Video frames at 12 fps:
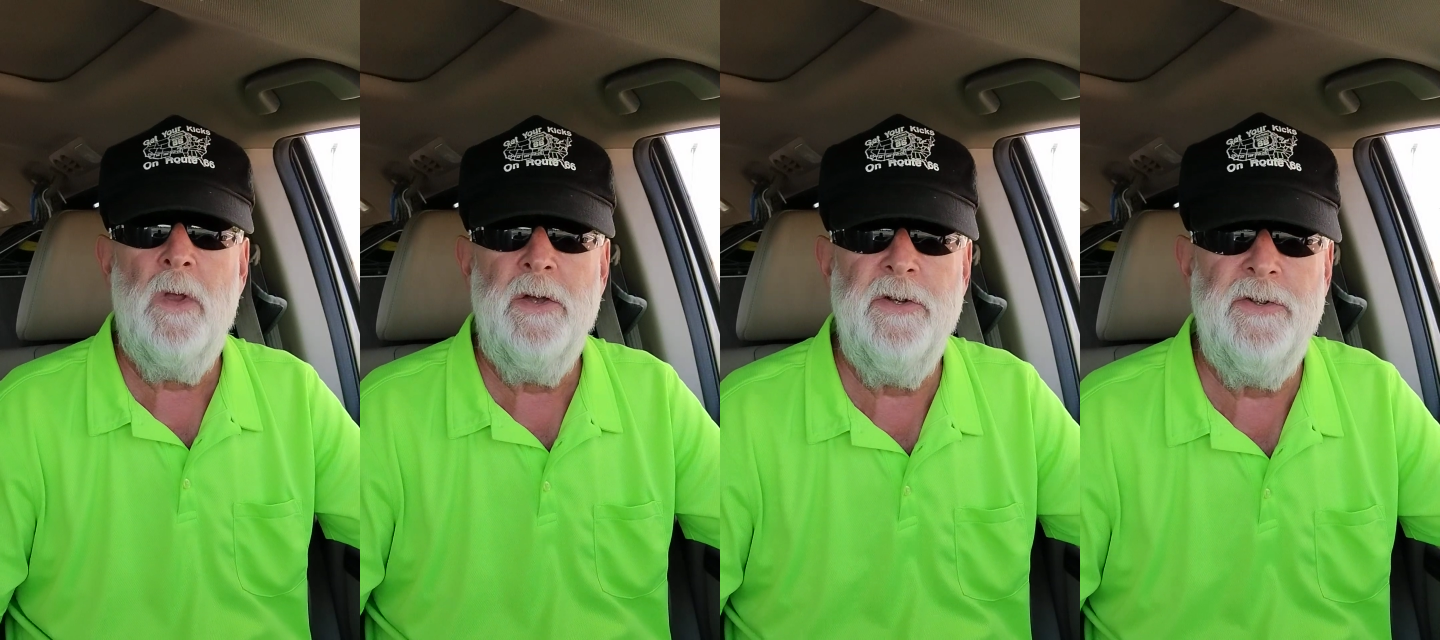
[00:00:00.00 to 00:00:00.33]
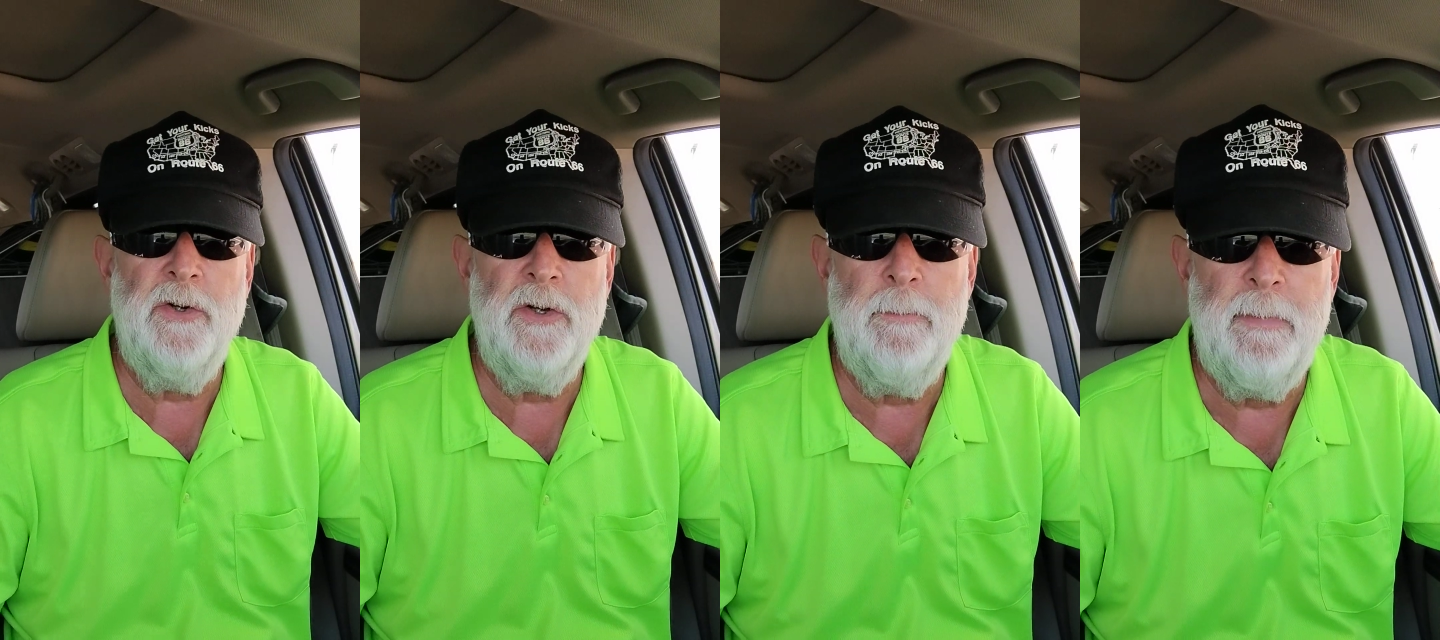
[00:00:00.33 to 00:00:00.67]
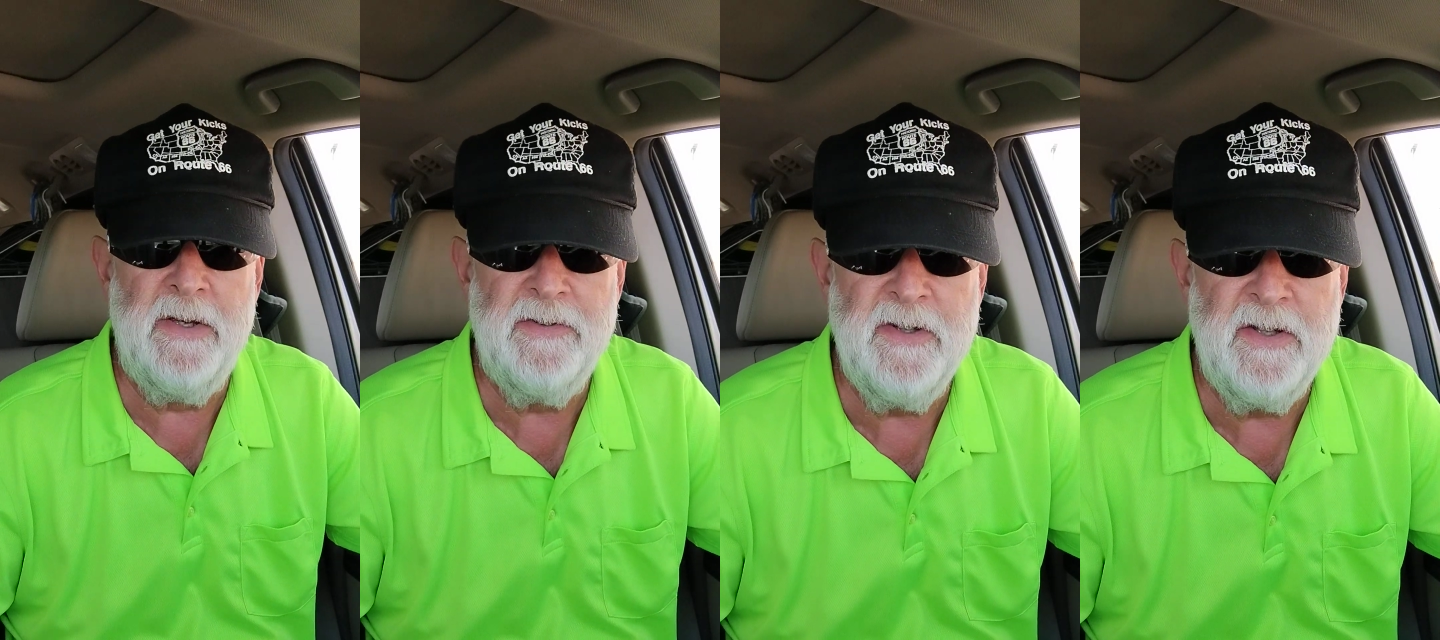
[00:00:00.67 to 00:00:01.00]
You do your
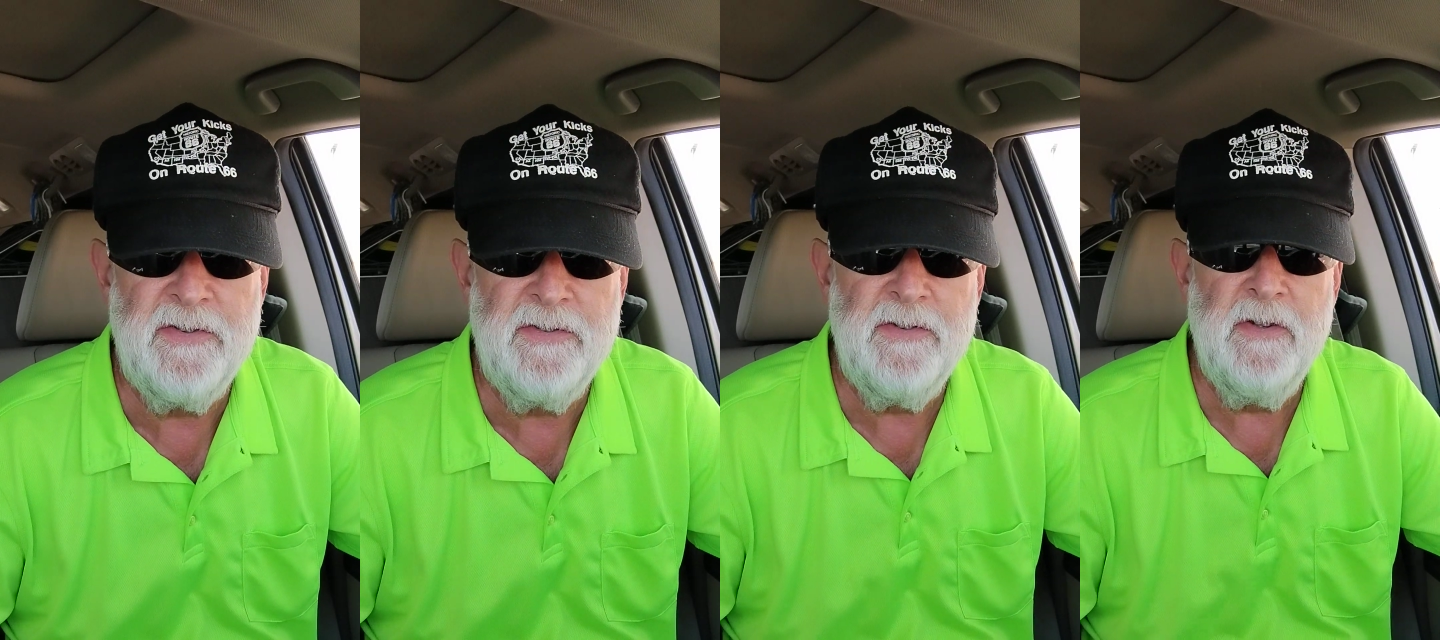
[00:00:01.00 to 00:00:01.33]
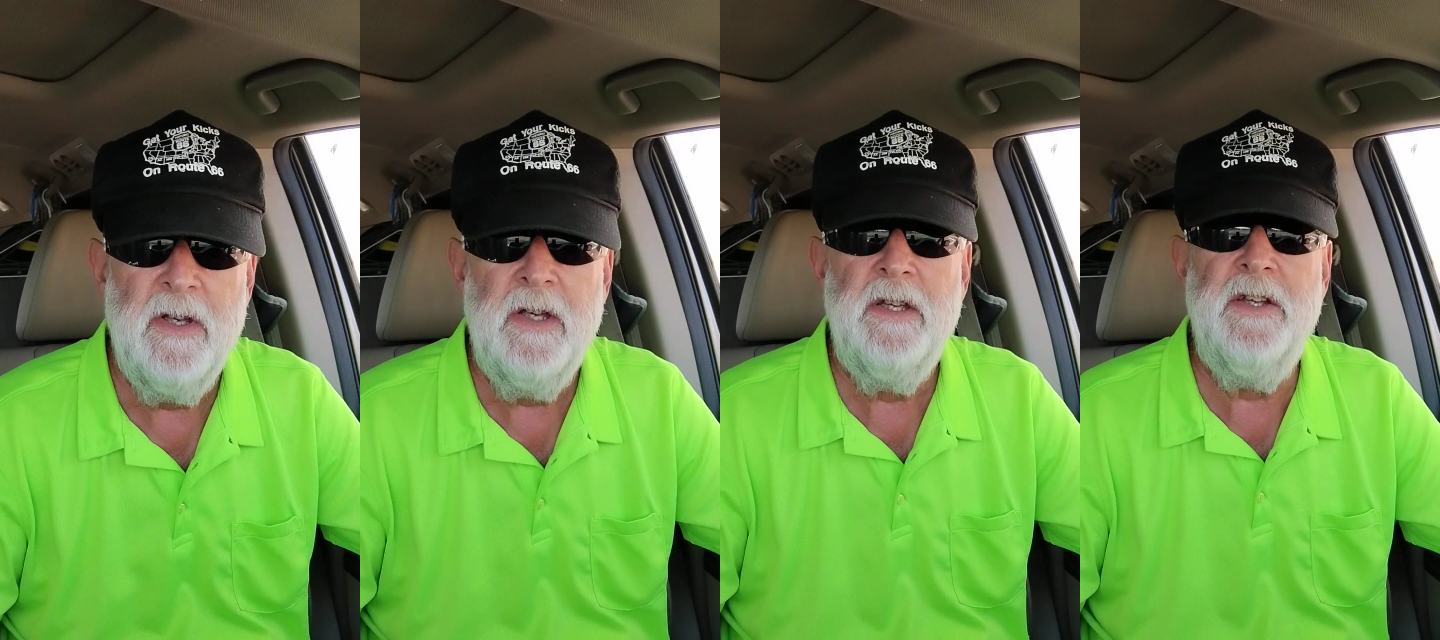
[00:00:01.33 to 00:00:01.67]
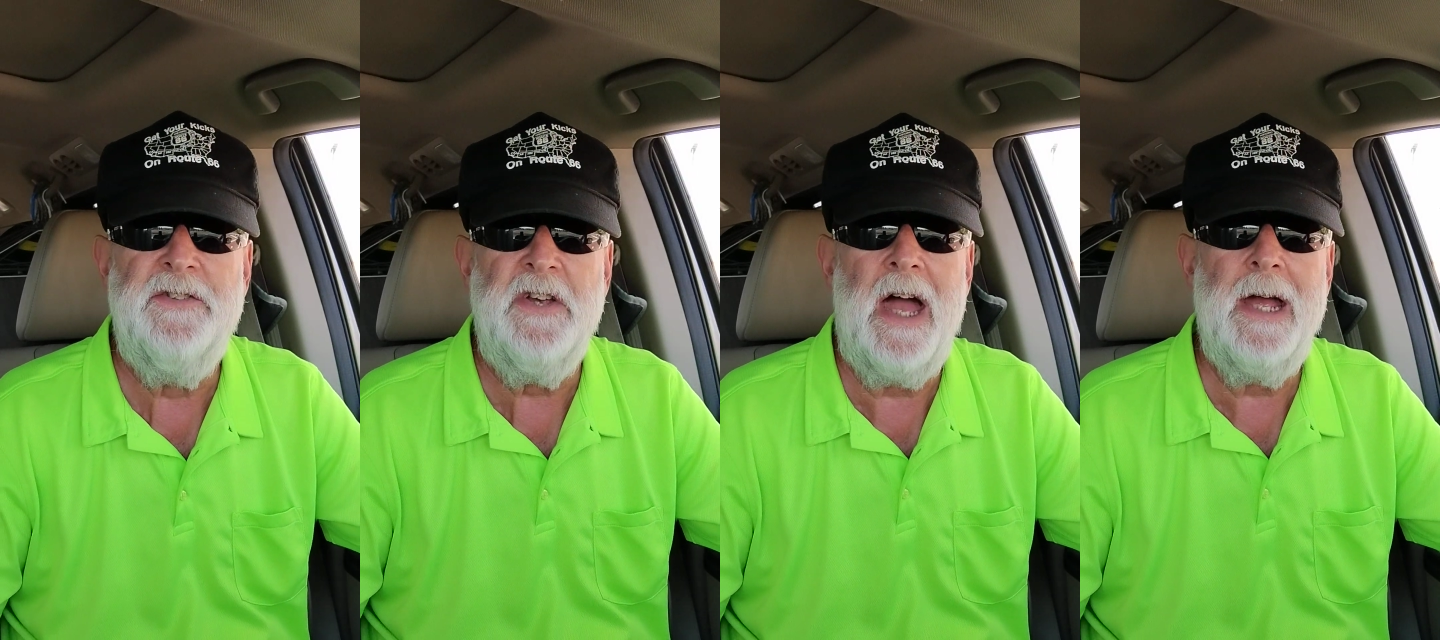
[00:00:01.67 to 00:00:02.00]
business.
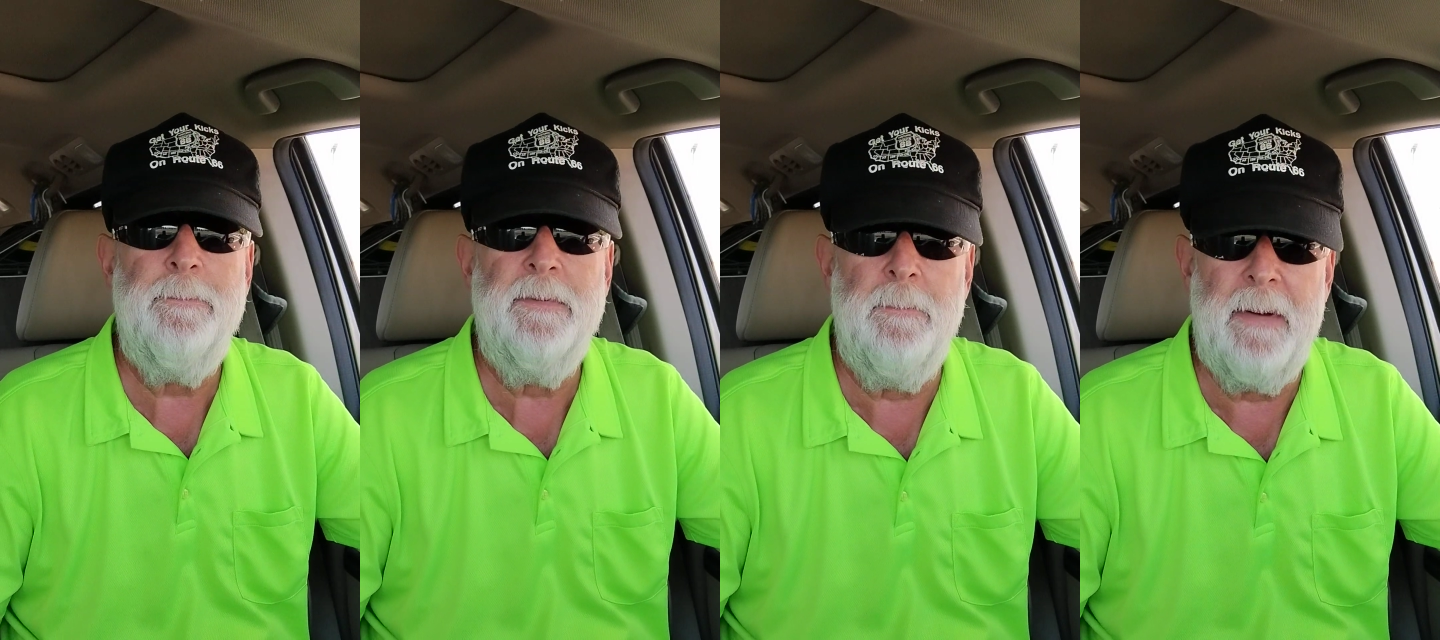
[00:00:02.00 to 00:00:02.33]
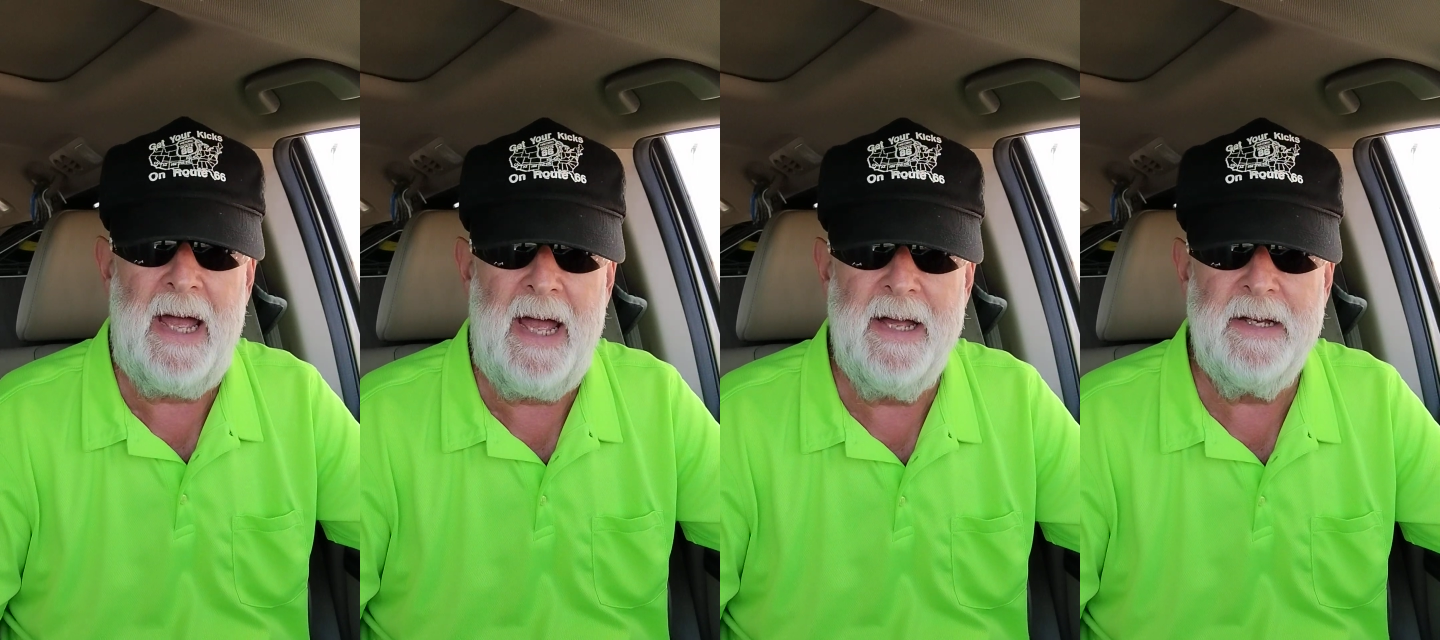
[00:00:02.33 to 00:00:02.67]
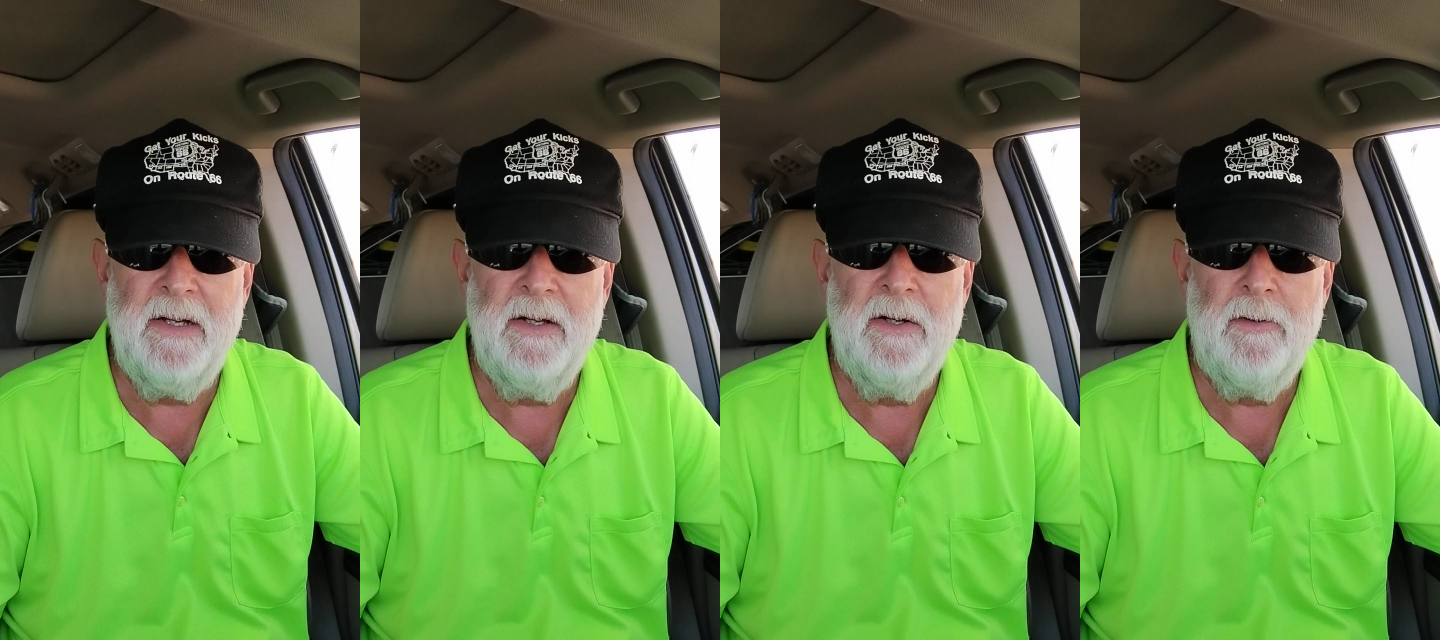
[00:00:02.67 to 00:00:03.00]
You tie up the
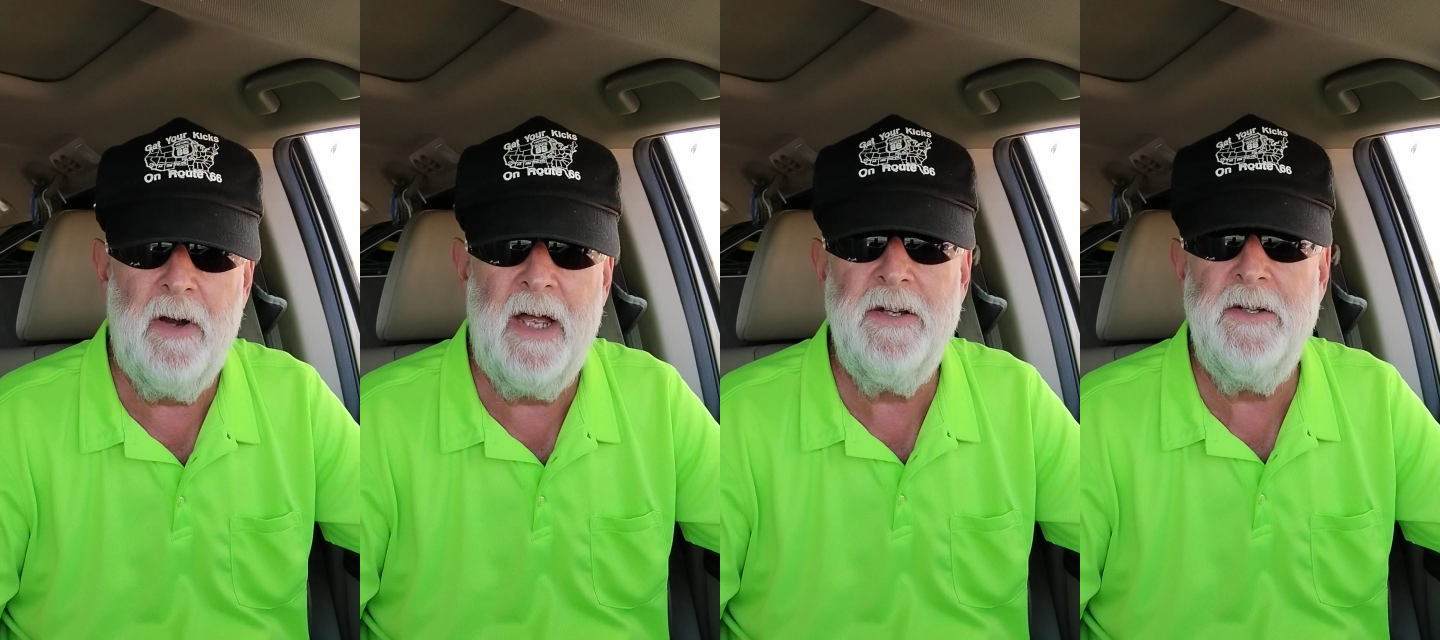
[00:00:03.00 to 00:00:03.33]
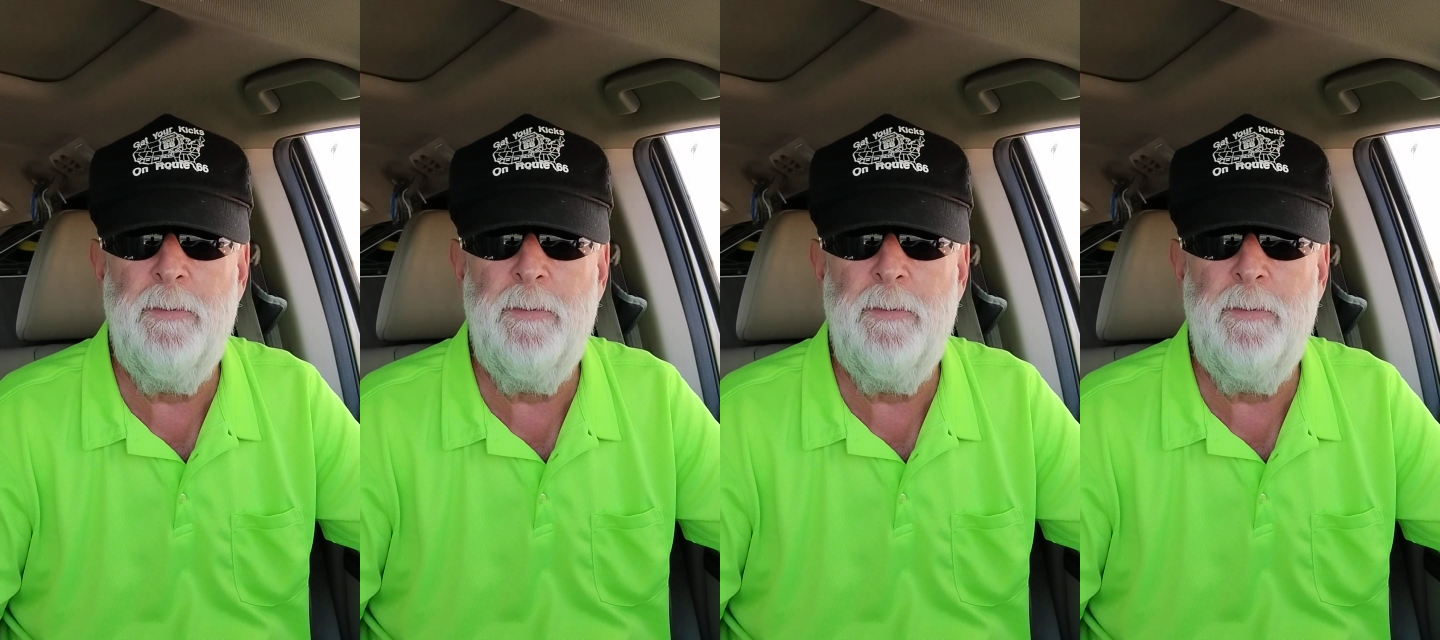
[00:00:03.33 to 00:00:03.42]
bag, right?